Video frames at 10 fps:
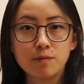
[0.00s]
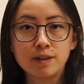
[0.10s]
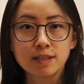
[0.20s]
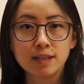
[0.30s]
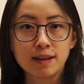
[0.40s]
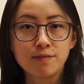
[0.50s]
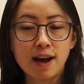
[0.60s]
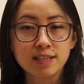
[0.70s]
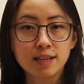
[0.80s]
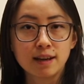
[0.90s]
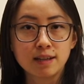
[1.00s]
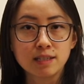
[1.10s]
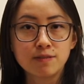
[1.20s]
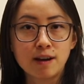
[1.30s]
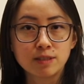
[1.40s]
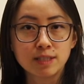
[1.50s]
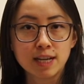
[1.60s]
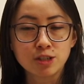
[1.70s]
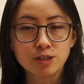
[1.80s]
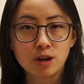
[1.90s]
visiting
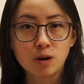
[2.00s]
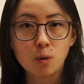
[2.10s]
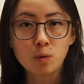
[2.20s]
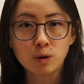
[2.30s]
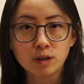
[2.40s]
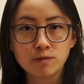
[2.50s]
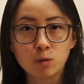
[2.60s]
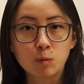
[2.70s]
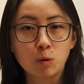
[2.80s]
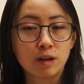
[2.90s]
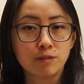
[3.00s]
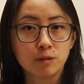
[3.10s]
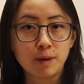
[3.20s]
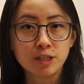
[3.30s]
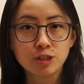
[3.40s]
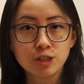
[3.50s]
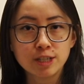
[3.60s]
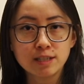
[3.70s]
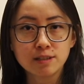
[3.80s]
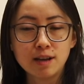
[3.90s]
vasculitisfoundation.org for more information
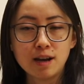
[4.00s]
sheets.